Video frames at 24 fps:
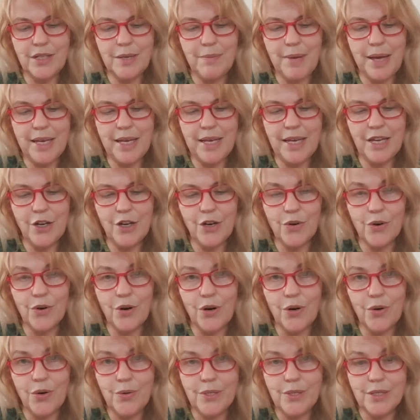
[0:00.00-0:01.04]
making her
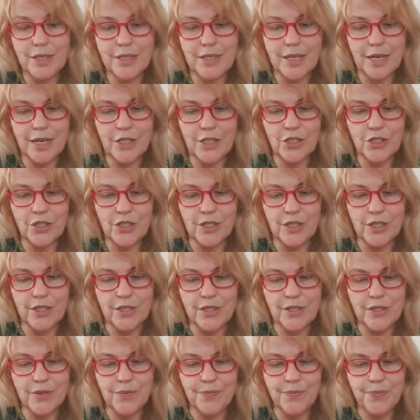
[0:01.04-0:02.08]
own
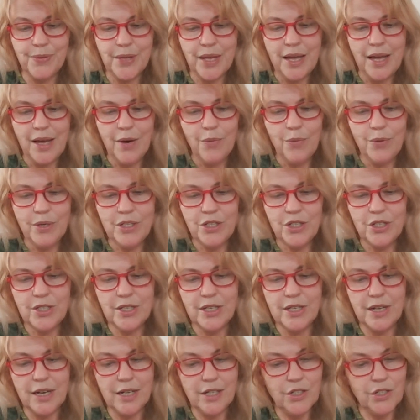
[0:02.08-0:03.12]
deductions, which
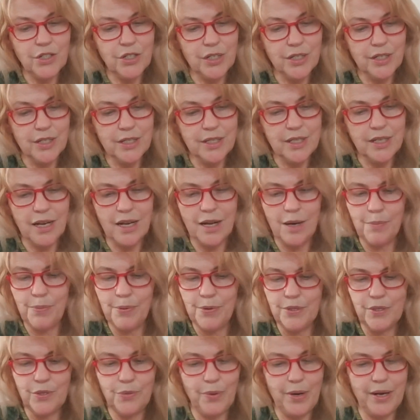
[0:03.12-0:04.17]
deductions, I am
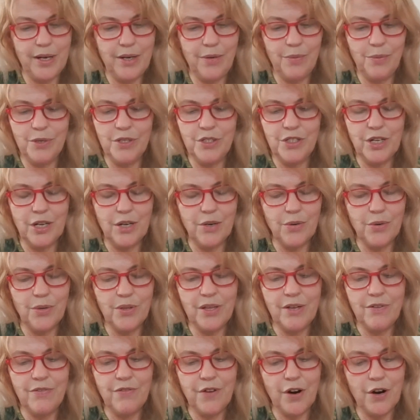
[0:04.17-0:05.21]
persuaded, were
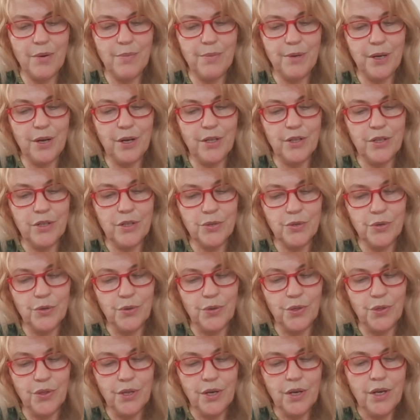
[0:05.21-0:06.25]
generally far beyond the
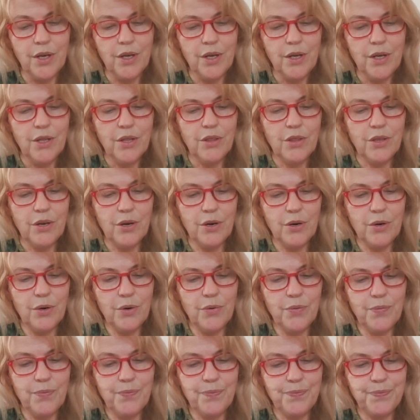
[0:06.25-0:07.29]
truth,
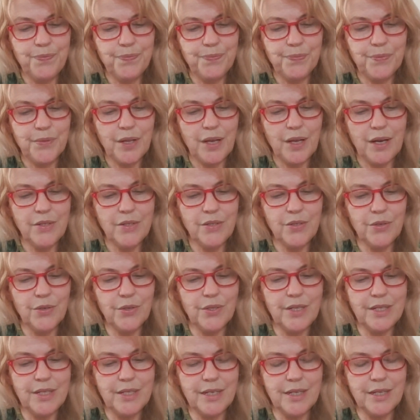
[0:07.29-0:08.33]
though I
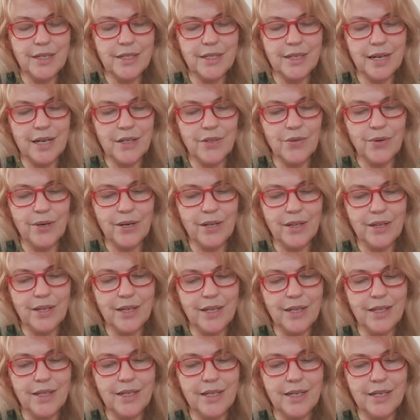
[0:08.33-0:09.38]
certainly did exaggerate a
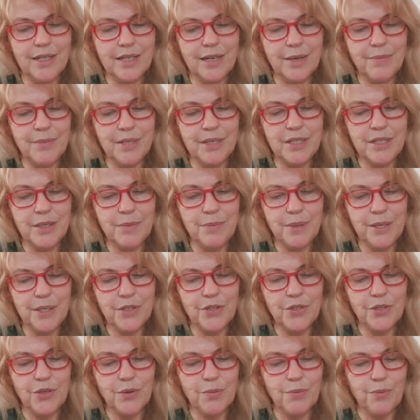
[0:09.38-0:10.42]
little in attempting to
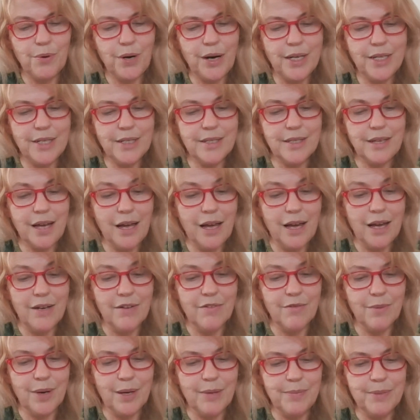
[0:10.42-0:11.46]
picture the bright side
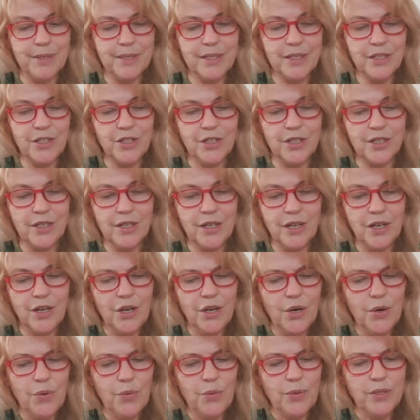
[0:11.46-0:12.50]
of my position.
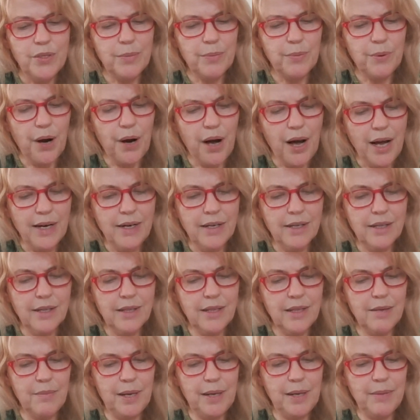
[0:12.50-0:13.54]
Was it pride
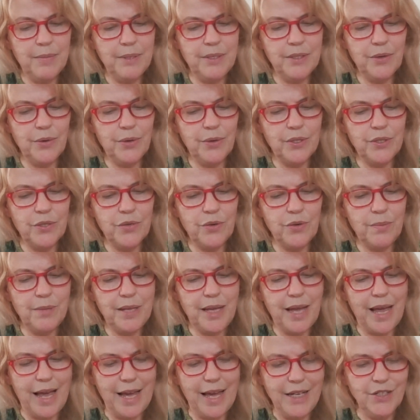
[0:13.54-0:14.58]
that made me so
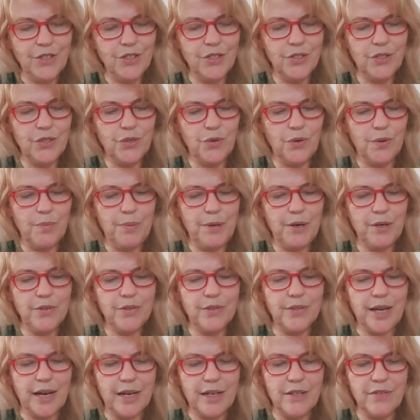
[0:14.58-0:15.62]
extremely anxious to appear
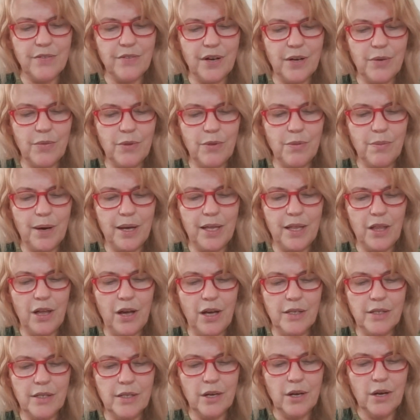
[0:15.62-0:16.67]
satisfied with my
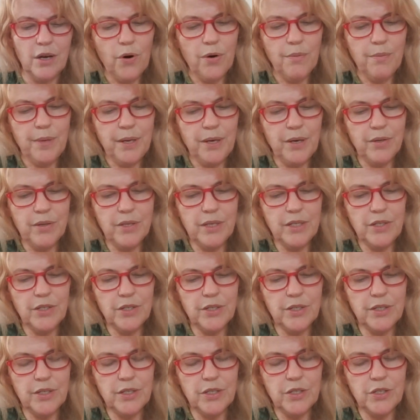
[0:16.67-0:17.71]
lot, or merely
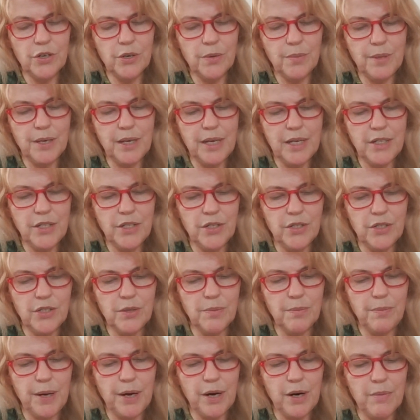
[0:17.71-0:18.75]
just a determination to
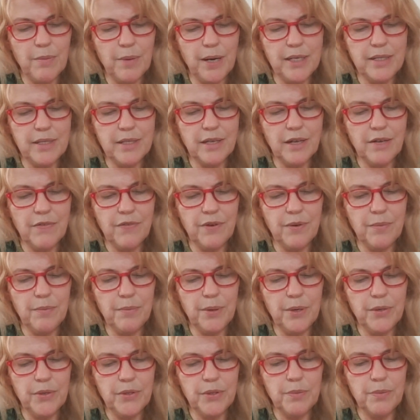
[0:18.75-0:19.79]
bear my
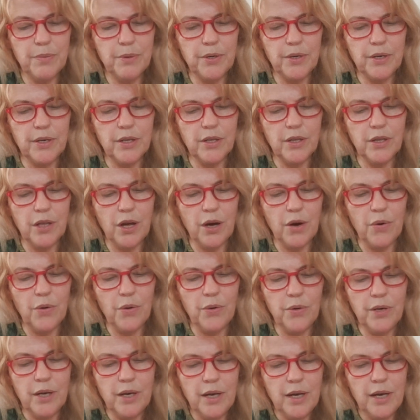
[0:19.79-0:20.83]
self-imposed burden
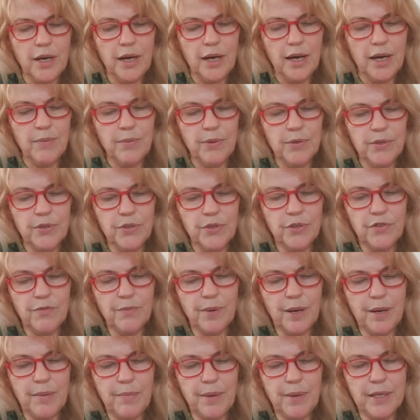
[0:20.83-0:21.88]
alone, and preserve
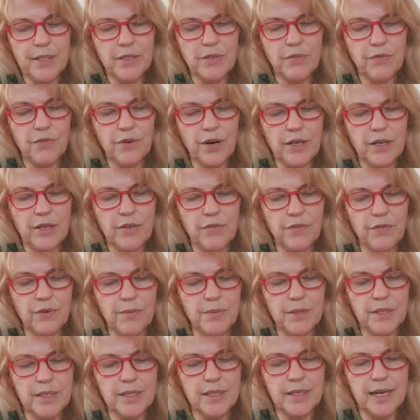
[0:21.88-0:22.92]
my best friend from
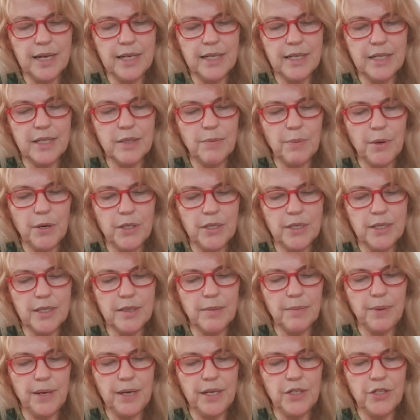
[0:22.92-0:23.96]
the slightest
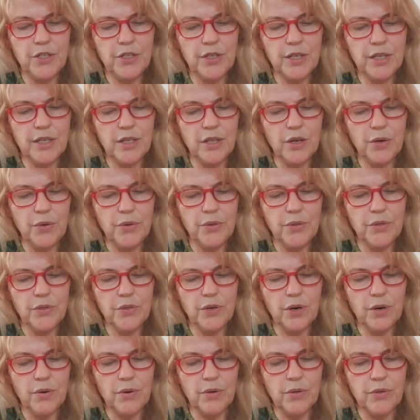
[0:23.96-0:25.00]
participation in those
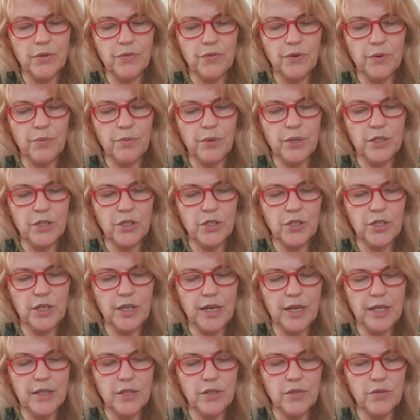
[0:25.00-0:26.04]
sorrows from which she
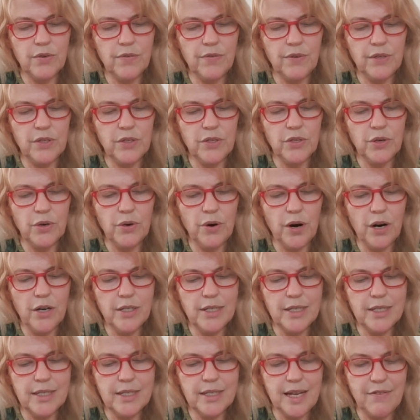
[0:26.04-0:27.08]
had striven so hard
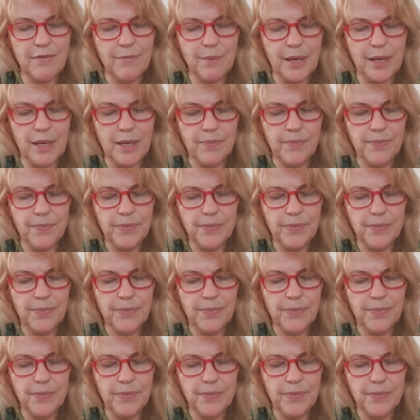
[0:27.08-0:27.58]
to save me?